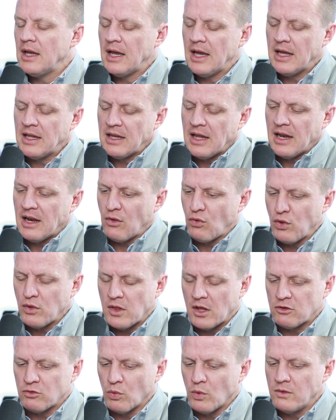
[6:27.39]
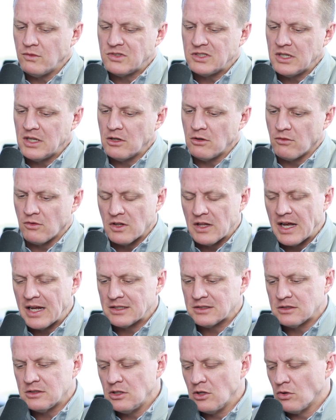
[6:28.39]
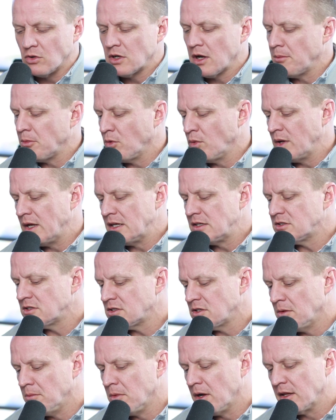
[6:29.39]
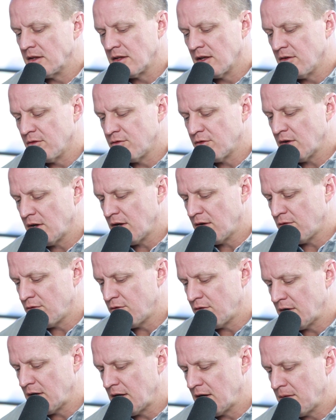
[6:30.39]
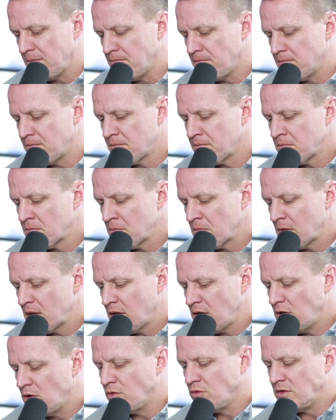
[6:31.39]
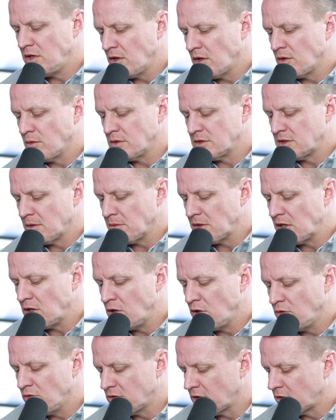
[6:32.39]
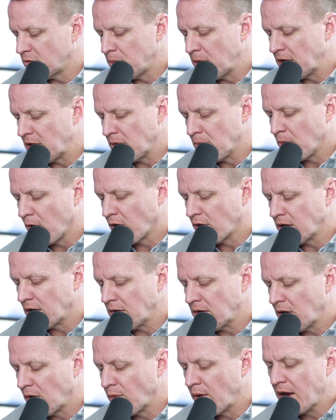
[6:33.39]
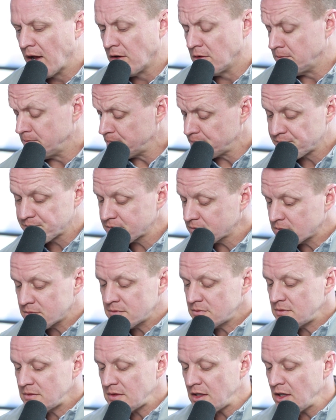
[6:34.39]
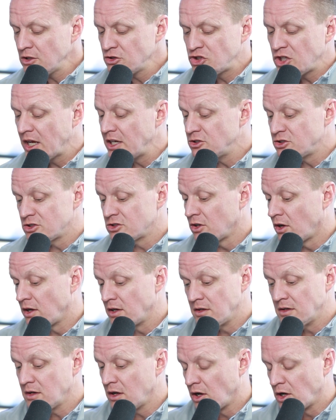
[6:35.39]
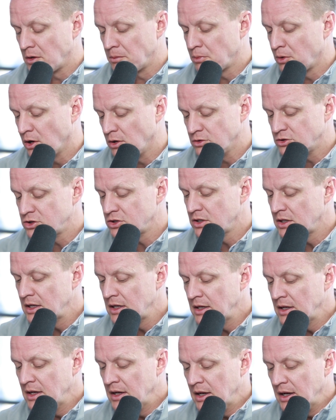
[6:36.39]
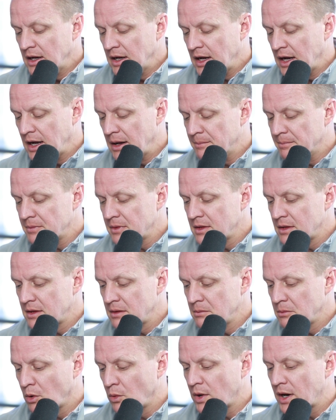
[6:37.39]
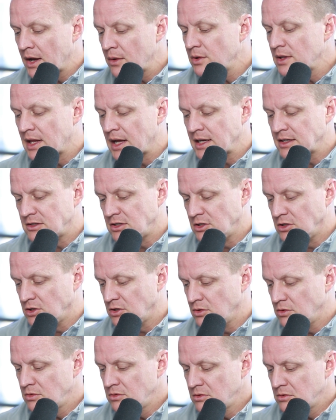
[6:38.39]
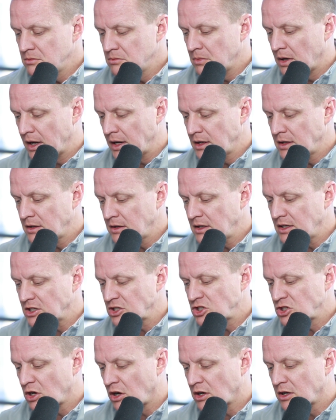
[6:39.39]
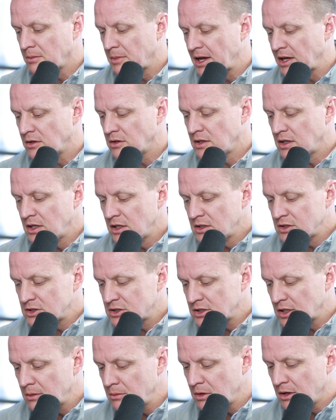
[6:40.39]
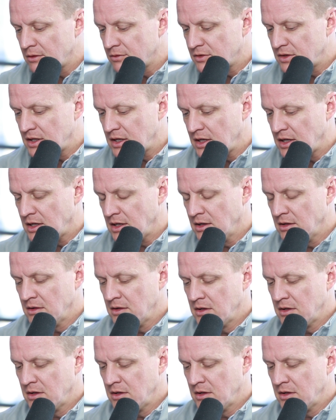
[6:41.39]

And I think that's what we've seen over the last, couple weeks to month of dealing with some of the news that's been in the market around changes on approach. But what I would like to do, Mike, is talk about some of the